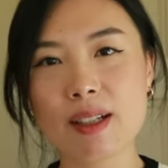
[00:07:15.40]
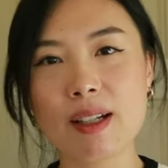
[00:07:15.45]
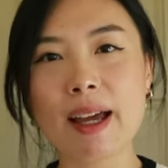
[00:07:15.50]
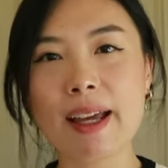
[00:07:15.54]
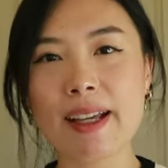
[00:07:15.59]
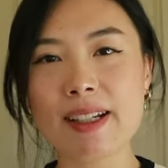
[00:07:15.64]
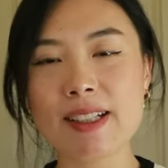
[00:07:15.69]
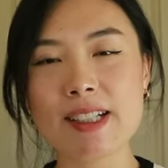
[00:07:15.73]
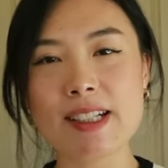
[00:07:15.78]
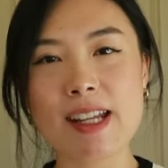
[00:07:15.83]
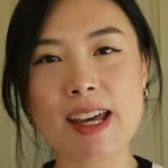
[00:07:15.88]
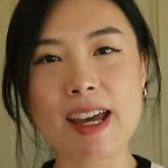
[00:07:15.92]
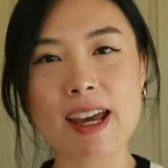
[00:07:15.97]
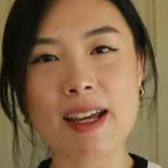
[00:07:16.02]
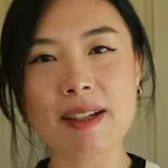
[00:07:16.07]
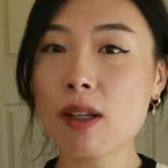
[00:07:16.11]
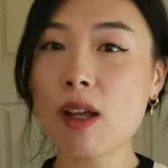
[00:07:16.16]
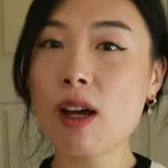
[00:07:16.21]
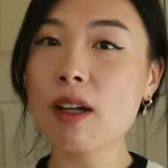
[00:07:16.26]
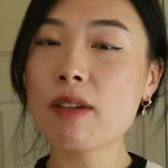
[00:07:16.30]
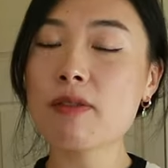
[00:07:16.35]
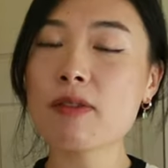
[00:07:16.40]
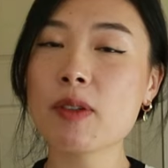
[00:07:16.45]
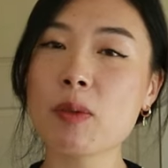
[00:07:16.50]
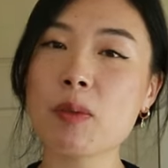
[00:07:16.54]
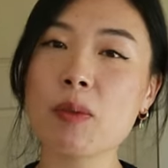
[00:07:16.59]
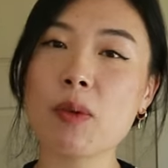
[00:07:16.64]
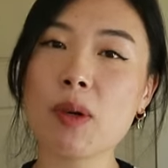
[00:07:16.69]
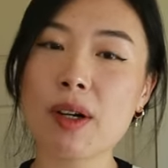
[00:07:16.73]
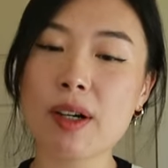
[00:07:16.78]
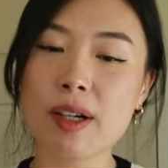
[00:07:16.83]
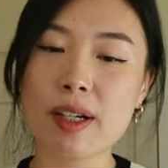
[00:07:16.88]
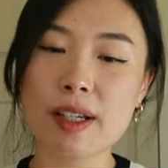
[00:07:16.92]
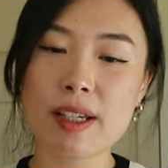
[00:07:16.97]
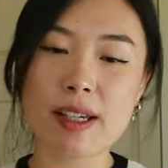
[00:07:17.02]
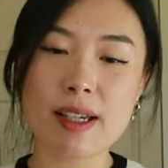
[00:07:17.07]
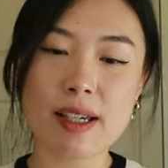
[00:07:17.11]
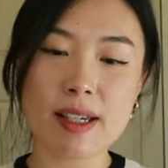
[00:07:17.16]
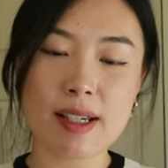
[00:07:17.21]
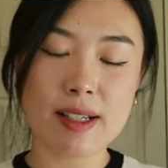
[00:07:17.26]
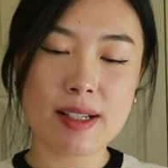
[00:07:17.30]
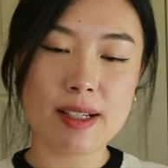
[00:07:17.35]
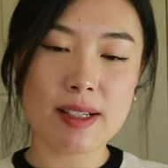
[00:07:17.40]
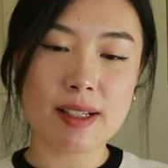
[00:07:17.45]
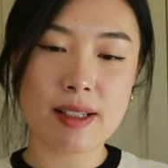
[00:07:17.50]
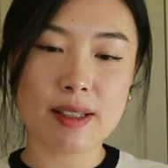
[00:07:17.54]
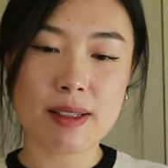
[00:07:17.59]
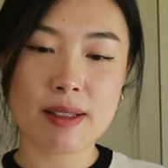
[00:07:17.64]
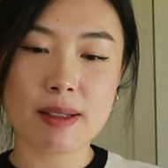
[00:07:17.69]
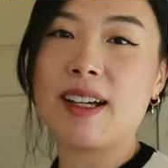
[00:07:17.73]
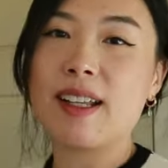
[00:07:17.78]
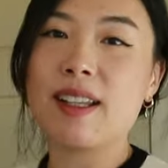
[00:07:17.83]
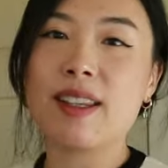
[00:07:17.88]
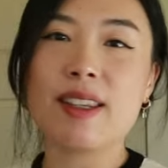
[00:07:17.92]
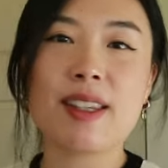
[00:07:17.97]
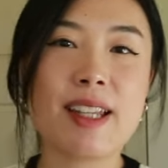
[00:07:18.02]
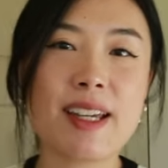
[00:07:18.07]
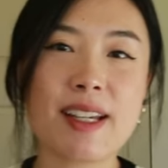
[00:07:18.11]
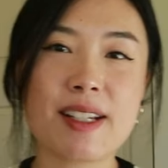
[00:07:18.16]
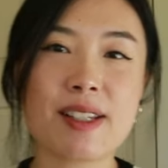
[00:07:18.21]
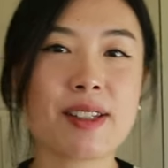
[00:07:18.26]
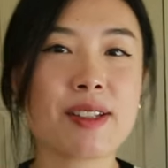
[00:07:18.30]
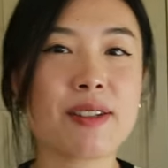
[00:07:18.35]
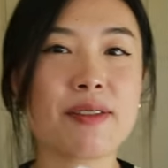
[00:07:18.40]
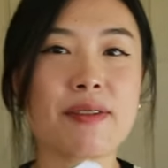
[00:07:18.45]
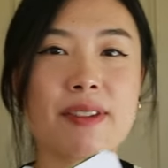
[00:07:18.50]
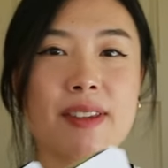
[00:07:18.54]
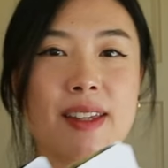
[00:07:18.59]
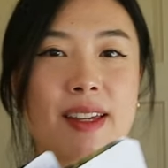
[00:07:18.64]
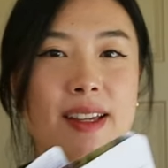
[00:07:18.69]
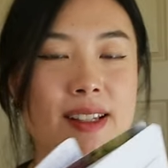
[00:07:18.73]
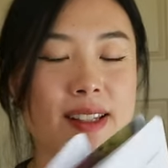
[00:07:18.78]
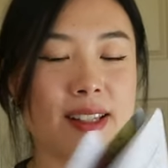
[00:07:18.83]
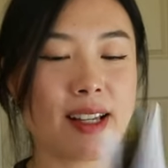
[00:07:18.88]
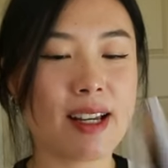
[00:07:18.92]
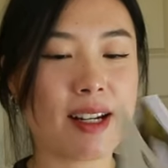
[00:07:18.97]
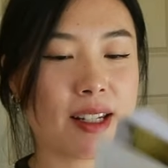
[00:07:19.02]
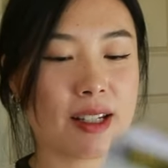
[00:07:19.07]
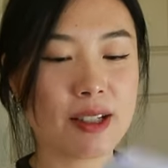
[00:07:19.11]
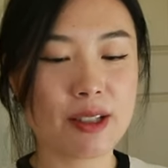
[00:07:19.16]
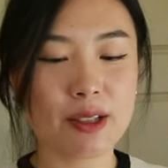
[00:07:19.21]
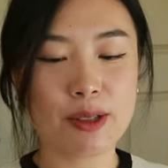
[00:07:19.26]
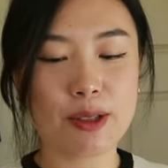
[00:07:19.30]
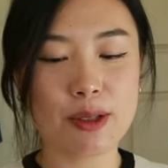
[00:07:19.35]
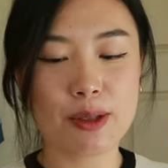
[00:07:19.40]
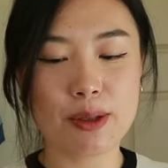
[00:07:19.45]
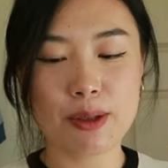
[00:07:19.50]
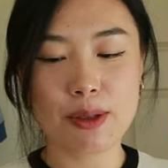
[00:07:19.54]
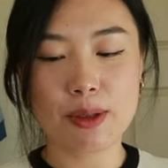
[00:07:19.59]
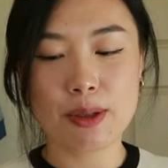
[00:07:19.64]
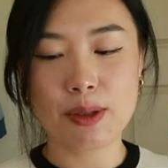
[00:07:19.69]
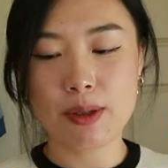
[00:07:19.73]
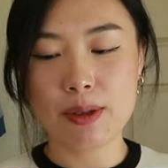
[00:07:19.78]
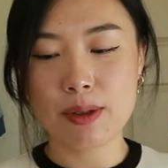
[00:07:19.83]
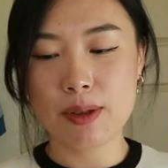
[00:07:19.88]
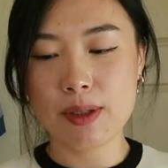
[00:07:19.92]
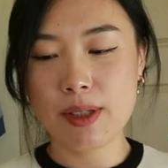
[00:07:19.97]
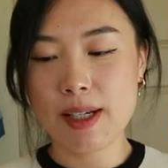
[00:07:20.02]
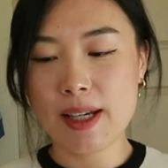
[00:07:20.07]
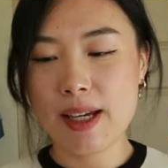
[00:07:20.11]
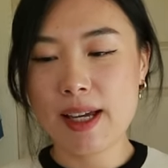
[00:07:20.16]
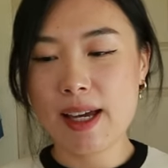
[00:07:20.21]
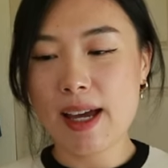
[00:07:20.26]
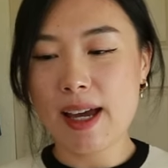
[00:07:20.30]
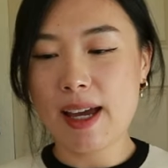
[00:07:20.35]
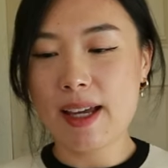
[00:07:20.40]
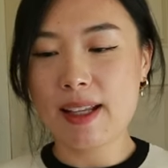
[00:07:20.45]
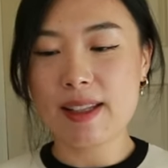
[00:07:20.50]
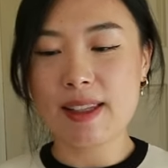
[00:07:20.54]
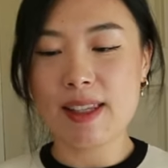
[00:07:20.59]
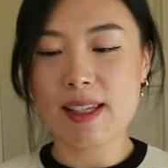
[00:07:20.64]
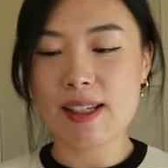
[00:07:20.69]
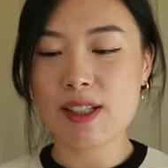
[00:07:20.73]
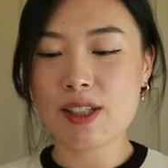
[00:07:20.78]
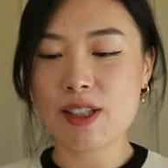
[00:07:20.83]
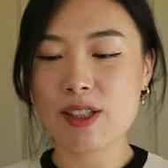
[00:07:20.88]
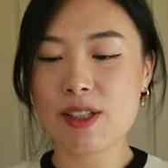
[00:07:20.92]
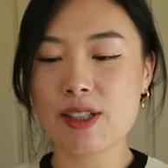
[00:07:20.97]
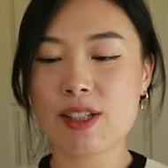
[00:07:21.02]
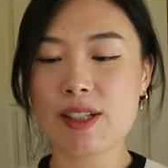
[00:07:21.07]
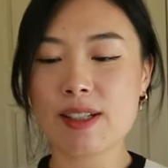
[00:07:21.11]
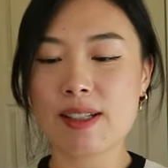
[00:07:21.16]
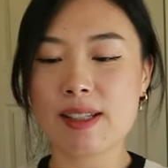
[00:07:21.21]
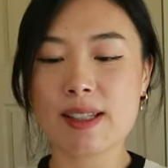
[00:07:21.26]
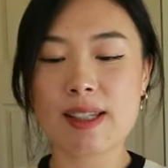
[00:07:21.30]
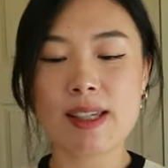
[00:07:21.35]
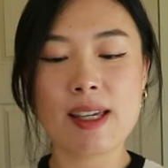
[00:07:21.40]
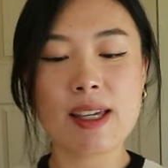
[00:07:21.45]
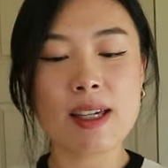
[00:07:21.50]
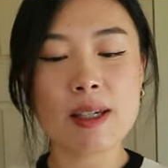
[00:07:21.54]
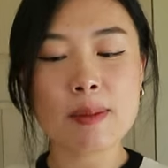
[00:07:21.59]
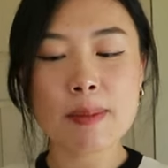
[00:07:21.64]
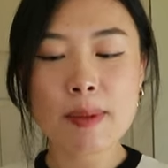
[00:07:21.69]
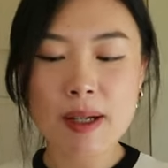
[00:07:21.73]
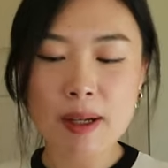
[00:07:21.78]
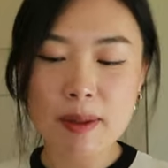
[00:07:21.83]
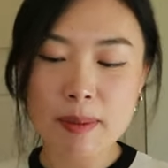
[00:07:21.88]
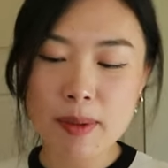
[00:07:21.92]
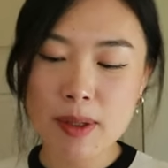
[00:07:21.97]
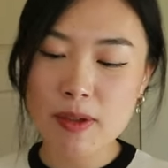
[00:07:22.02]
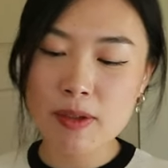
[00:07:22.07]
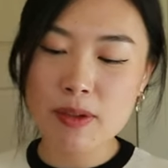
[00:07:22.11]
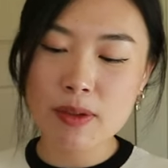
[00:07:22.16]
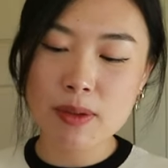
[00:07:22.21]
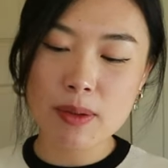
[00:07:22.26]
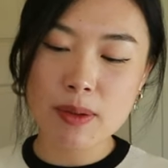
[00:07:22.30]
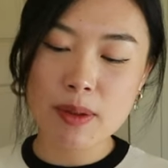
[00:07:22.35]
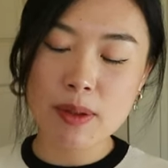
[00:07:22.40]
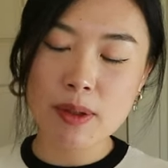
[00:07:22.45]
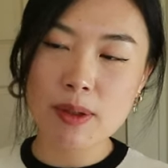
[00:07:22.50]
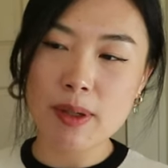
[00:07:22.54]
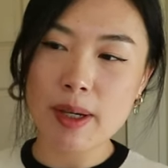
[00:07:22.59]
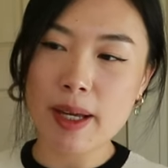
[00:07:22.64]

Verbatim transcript: like today. A lot of the work is a list of things I need to do, and things just keep coming through.